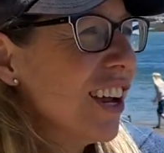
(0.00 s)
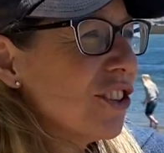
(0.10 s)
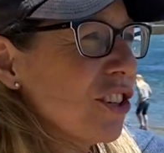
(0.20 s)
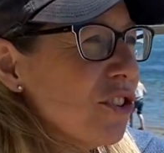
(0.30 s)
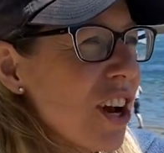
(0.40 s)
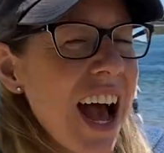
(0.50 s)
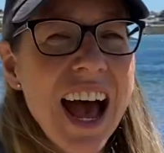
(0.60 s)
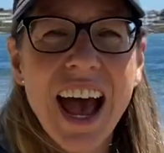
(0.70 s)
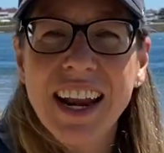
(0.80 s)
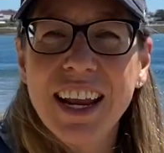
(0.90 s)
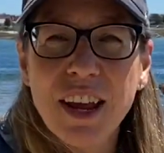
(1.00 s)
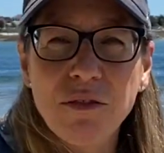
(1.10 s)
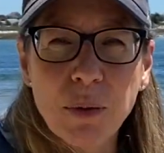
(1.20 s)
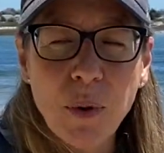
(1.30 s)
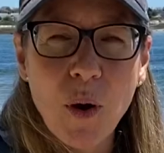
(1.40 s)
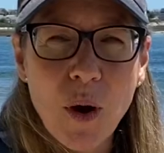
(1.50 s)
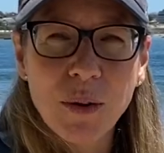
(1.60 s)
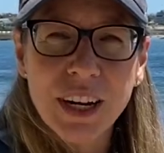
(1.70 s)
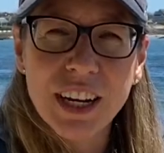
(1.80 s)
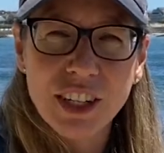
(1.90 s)
She tried every
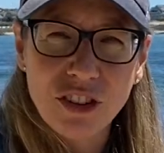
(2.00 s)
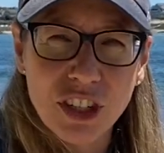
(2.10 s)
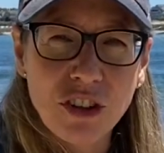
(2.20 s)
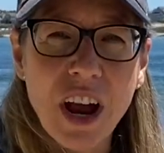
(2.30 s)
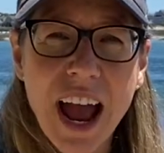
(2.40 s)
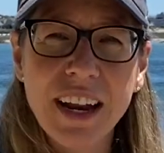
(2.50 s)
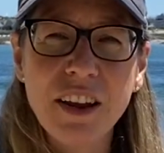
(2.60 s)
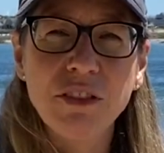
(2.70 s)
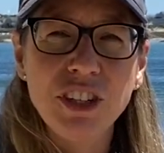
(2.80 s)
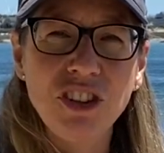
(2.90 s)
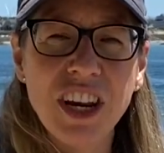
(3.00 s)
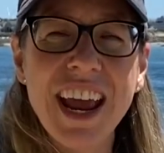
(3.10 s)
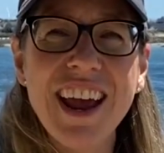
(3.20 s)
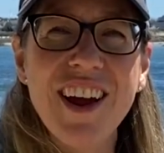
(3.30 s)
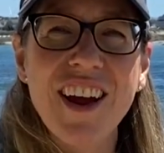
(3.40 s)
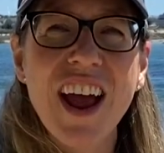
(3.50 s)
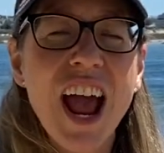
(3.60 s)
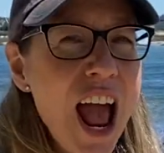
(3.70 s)
porridge, she tried every chair.